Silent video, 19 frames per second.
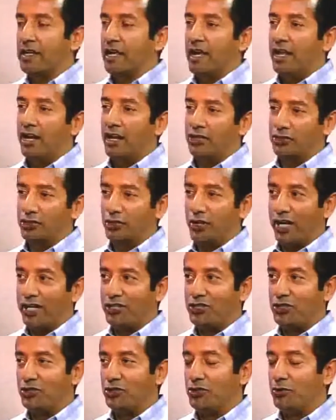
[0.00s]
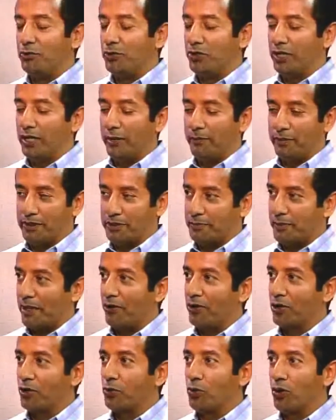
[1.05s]
And also, I do put up
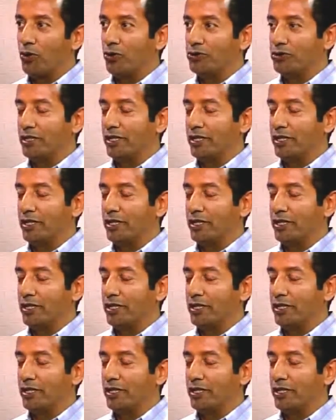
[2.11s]
inspiring quotes,